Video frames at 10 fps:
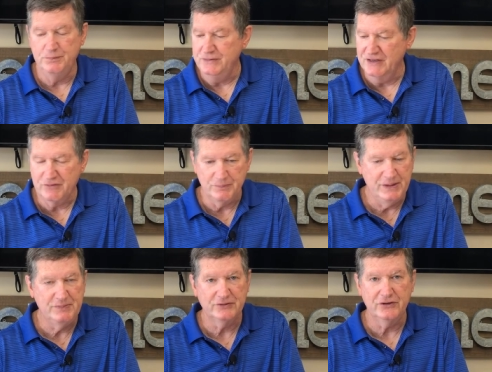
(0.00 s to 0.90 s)
Different
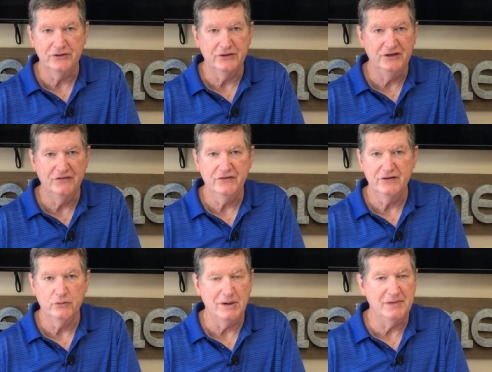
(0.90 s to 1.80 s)
people turn to
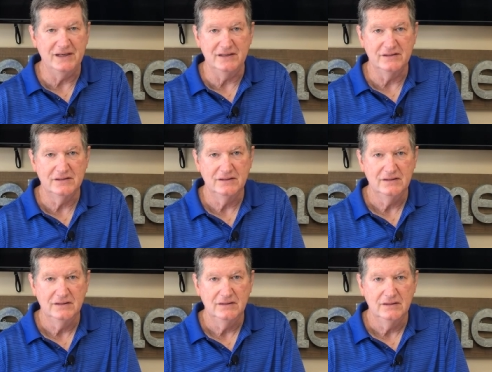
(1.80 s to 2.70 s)
different remedies.
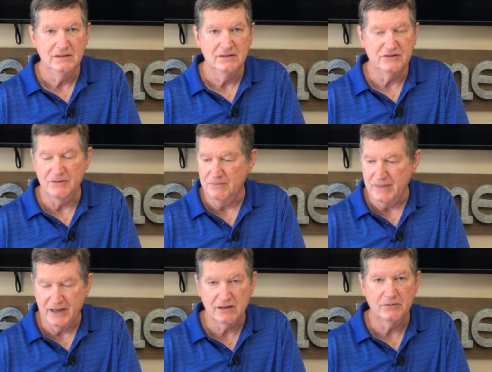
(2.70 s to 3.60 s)
Some
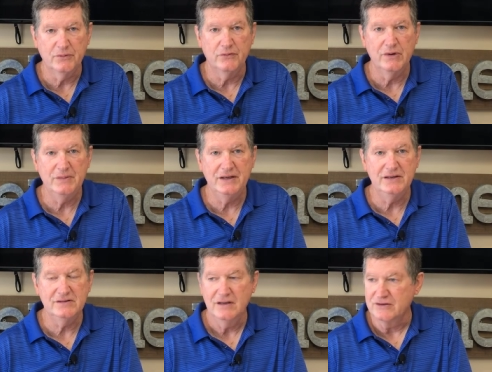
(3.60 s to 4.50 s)
medical
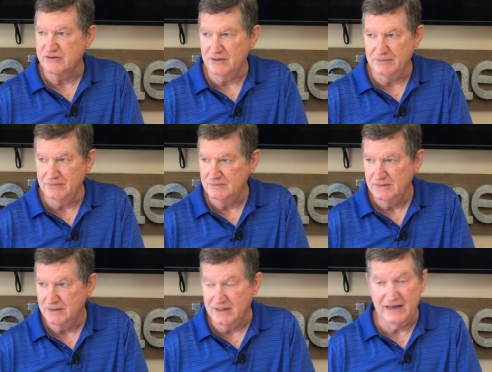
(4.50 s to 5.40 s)
remedies, some
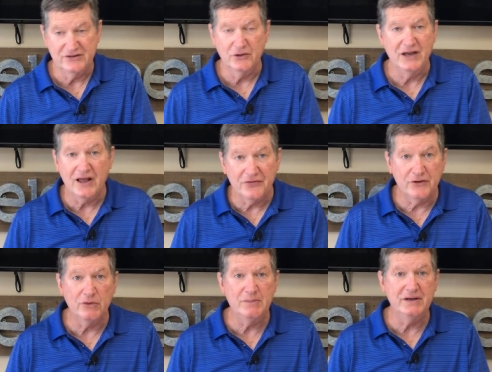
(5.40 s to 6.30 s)
not so
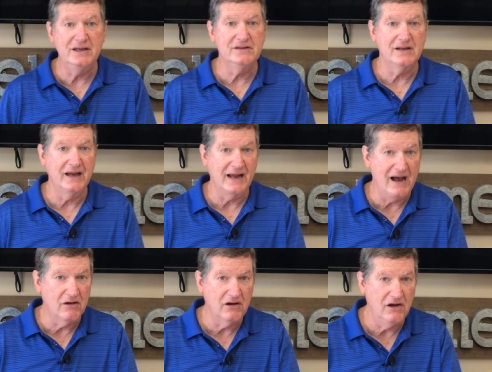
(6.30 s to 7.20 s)
healthy remedies like
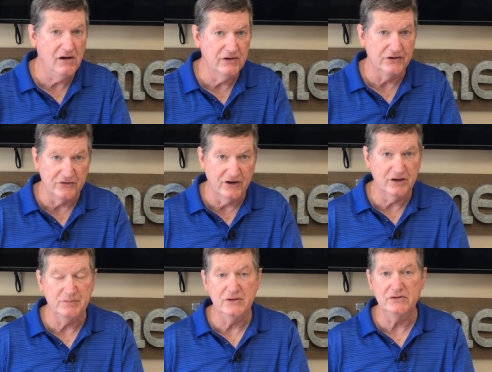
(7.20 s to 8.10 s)
alcohol and drug
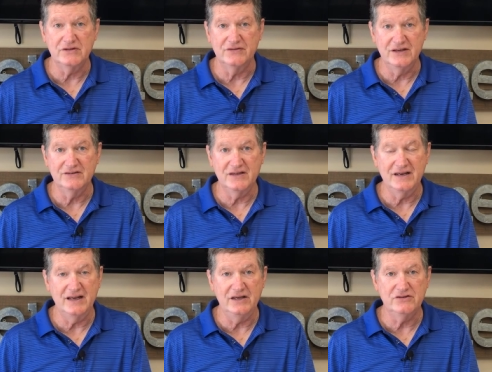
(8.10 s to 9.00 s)
abuse and things of
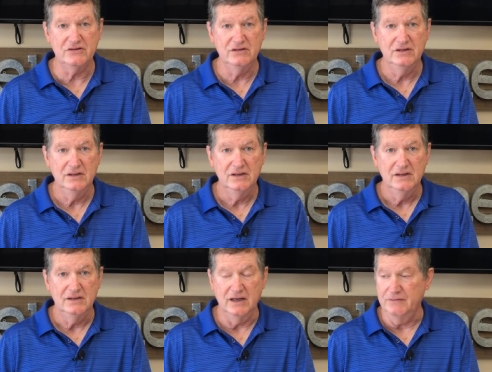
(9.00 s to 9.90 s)
that nature.
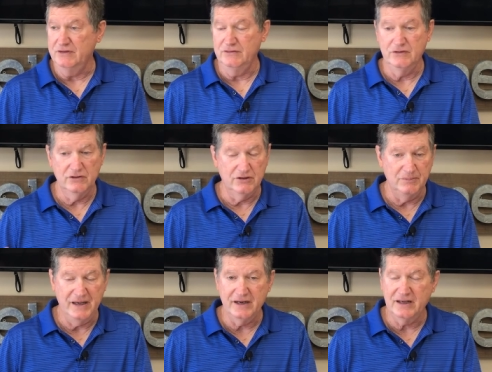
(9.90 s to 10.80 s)
Now, if you're on a
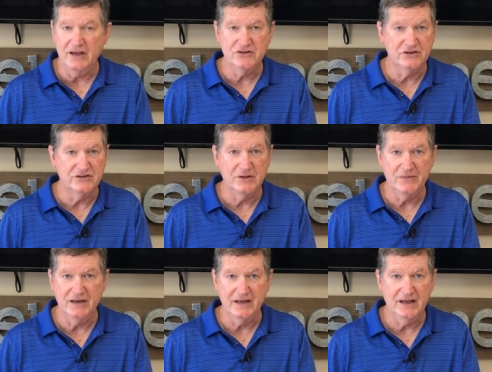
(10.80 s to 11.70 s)
medication or
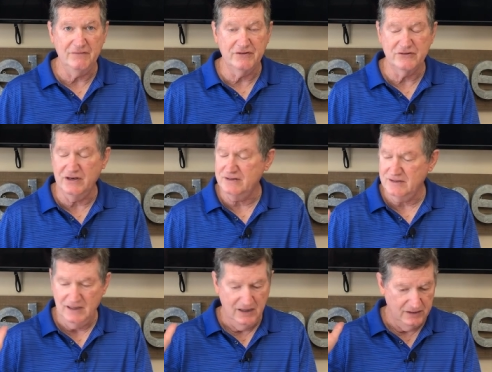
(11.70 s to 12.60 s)
something like that for stress,
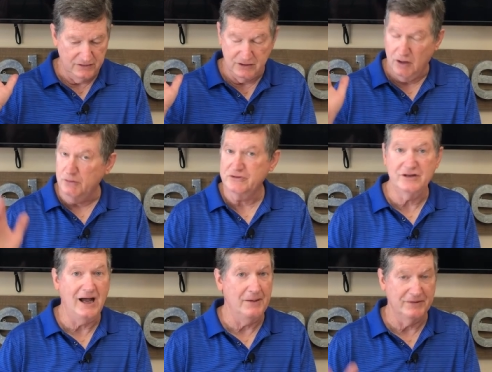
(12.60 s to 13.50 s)
don't
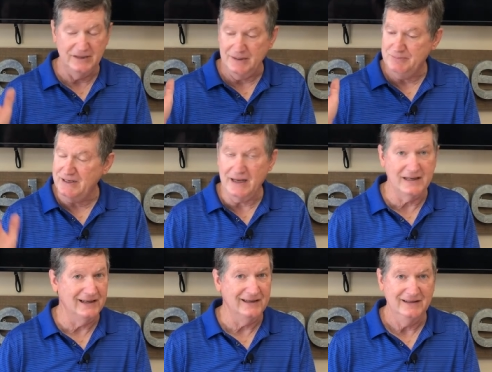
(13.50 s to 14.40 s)
stop. Keep
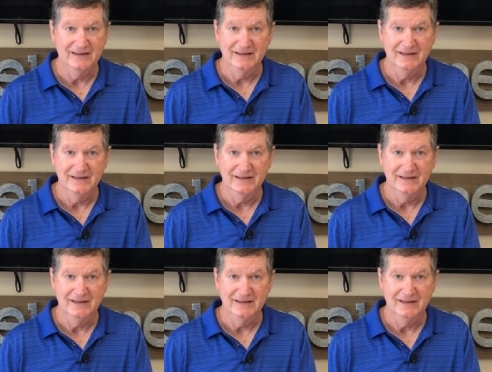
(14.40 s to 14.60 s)
taking it.